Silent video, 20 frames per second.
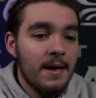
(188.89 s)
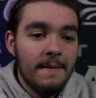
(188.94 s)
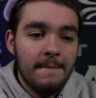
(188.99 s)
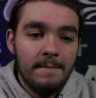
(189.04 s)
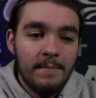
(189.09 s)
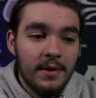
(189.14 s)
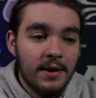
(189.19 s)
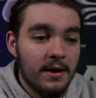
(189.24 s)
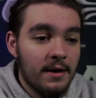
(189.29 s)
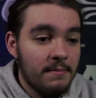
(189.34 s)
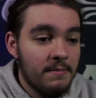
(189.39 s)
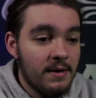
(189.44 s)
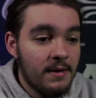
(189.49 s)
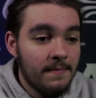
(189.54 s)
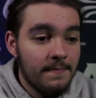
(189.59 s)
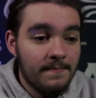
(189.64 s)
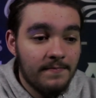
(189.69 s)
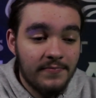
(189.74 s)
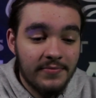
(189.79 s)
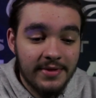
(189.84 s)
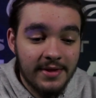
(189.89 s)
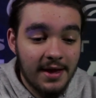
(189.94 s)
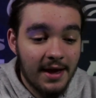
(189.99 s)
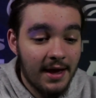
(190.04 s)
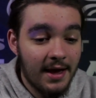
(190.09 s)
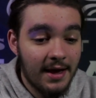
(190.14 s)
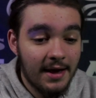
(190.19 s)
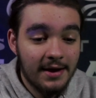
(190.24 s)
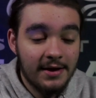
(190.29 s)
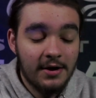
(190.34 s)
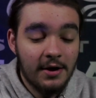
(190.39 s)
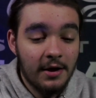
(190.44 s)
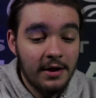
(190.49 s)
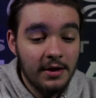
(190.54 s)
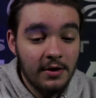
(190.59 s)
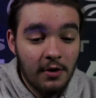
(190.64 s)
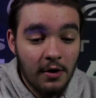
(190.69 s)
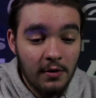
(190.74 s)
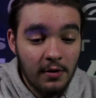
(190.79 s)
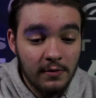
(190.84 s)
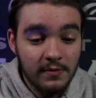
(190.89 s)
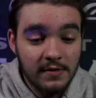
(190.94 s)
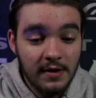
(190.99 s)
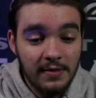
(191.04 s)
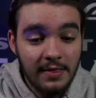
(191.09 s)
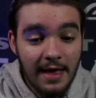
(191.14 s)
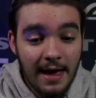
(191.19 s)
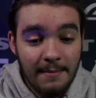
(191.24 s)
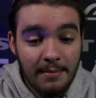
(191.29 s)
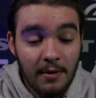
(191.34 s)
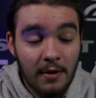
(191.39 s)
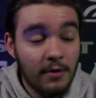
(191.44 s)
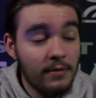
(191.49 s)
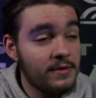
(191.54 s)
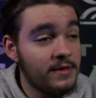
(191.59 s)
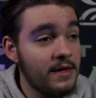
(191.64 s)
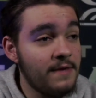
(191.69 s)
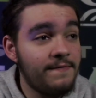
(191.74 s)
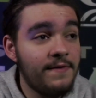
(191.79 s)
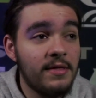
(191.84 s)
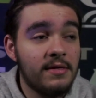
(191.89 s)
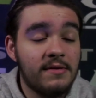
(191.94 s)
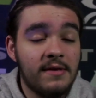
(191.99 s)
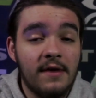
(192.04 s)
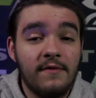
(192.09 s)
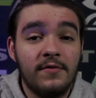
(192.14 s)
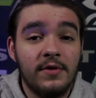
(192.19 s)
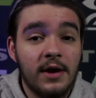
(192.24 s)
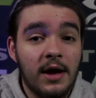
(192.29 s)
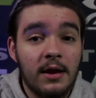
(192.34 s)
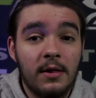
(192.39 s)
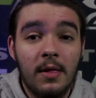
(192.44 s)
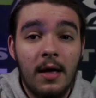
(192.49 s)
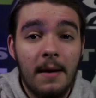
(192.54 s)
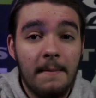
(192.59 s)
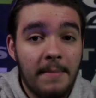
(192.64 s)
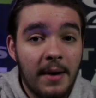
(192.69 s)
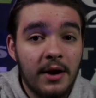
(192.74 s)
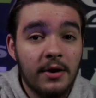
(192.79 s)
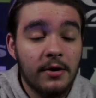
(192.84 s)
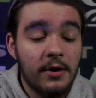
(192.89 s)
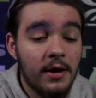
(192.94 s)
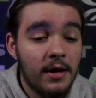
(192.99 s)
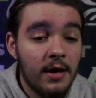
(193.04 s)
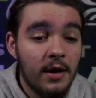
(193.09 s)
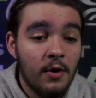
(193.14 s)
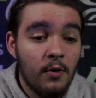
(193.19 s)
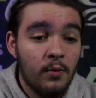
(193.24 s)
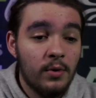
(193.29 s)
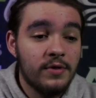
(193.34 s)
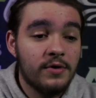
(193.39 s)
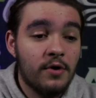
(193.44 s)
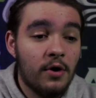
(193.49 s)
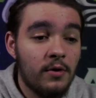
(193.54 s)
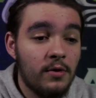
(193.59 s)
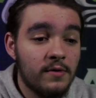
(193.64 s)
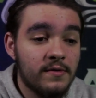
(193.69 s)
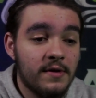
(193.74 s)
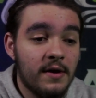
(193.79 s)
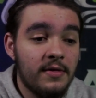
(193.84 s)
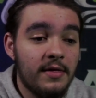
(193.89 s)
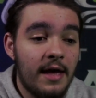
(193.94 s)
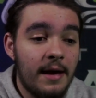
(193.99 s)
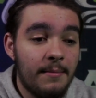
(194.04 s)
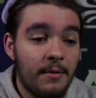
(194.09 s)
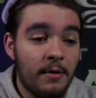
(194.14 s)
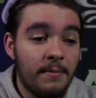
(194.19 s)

But I mean, cutting Carlos Dunlap, our defense definitely got a lot better with Carlos Dunlap.